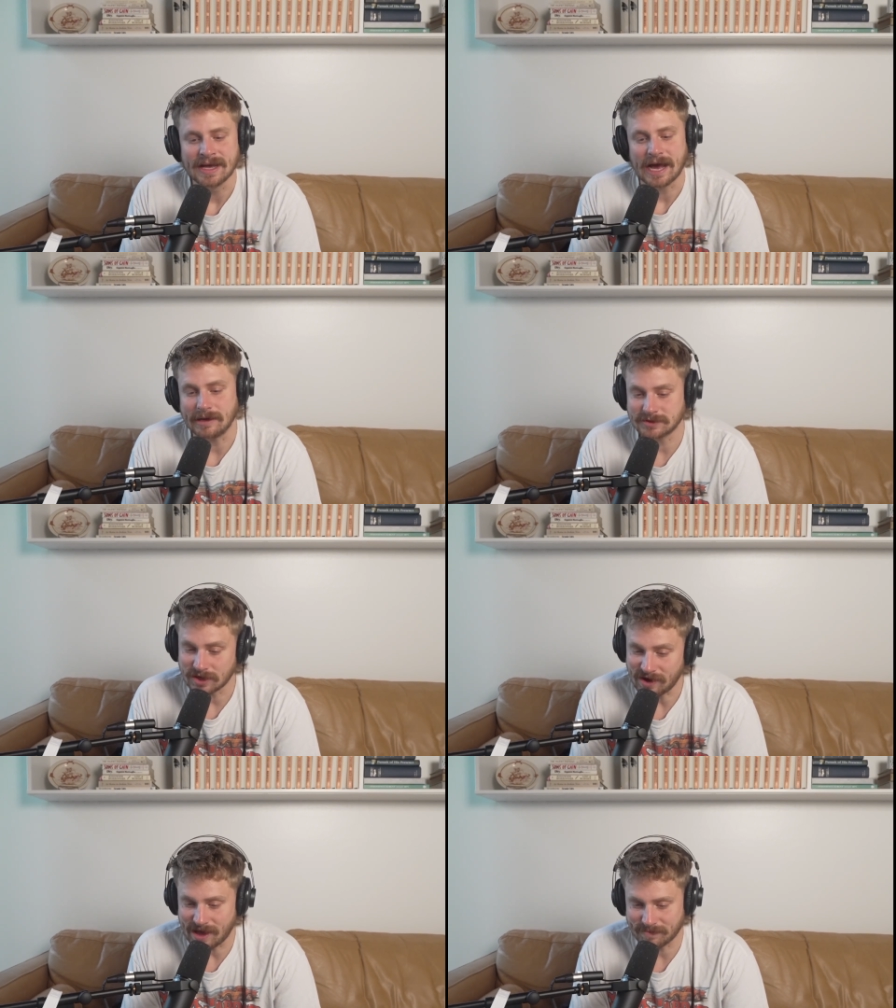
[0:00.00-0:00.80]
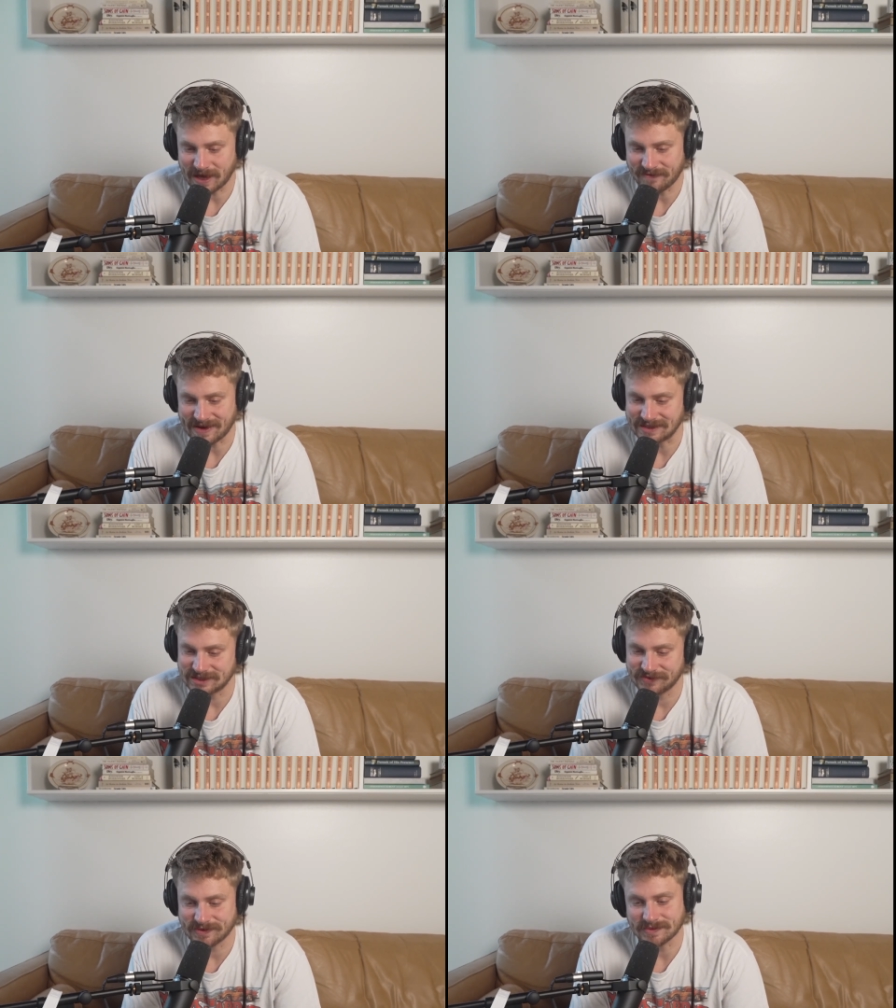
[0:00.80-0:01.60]
I'm so happy I found
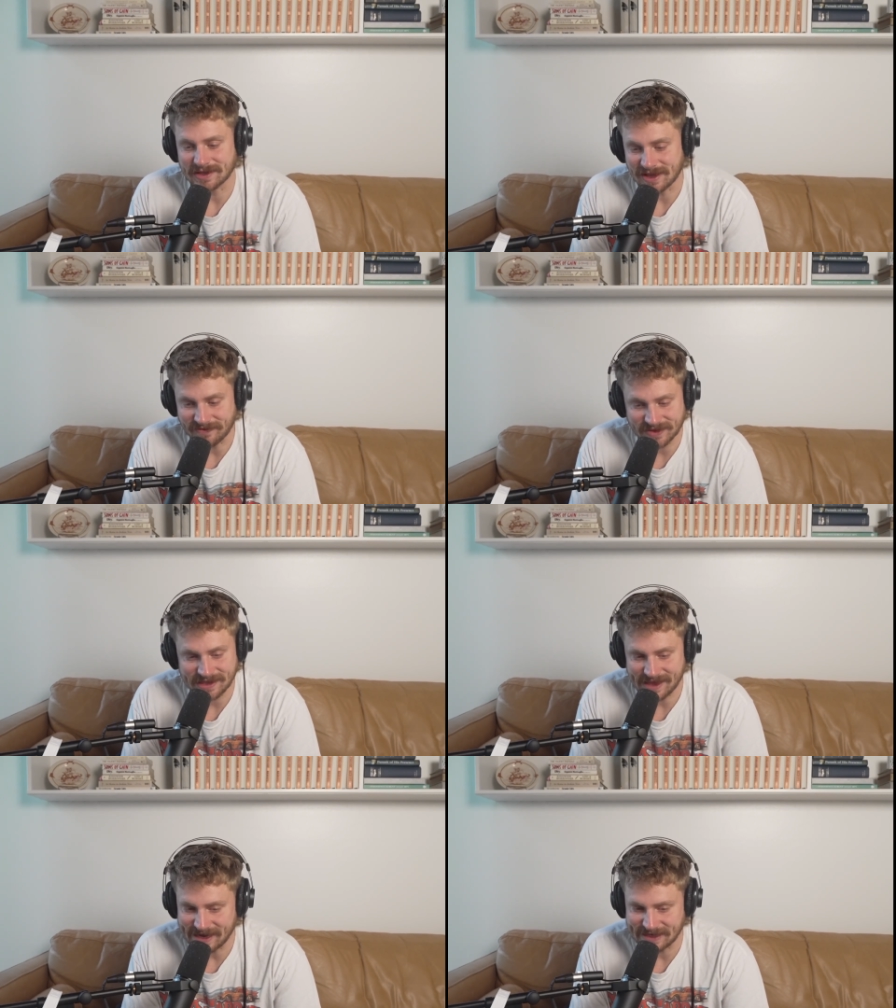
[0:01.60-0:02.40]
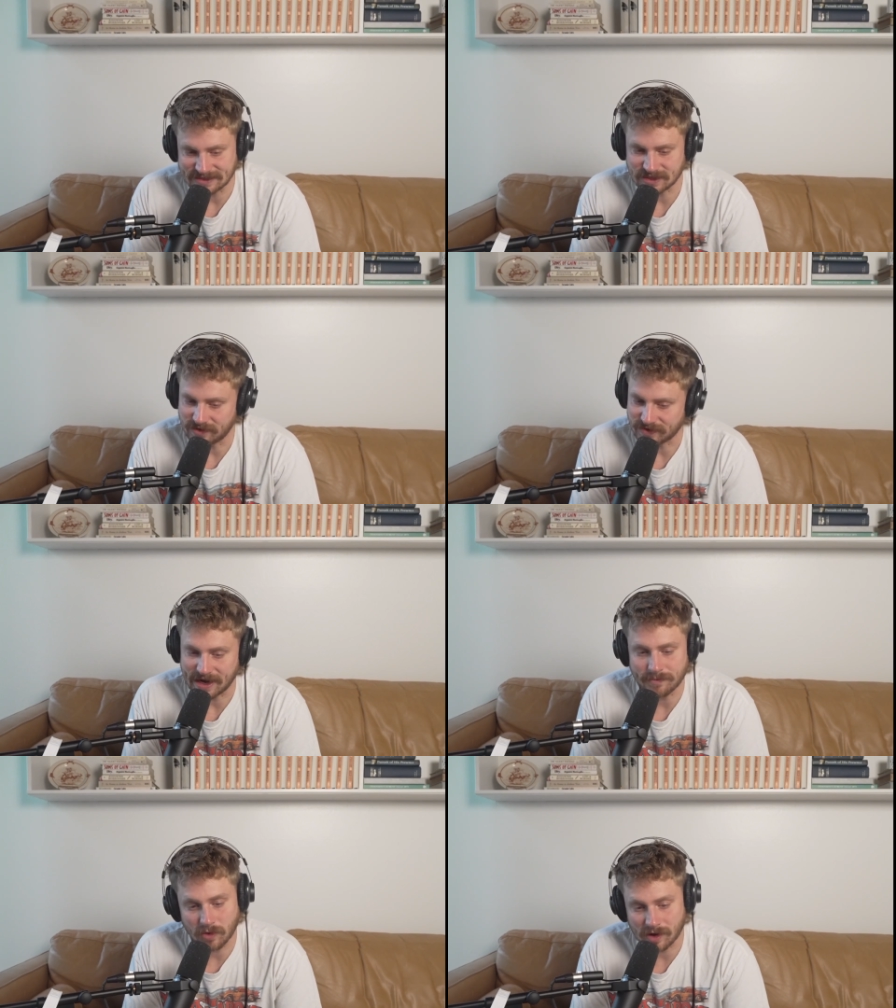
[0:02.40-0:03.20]
you from the lovely ladies over
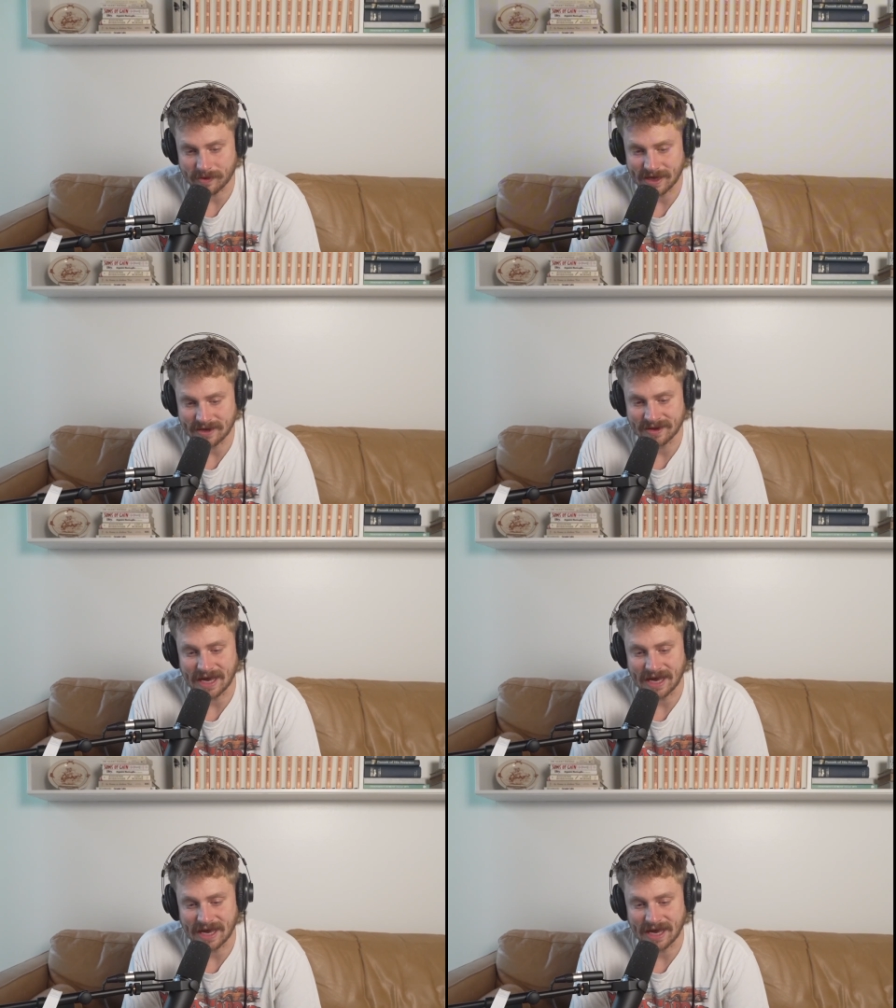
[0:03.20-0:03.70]
at Morbid.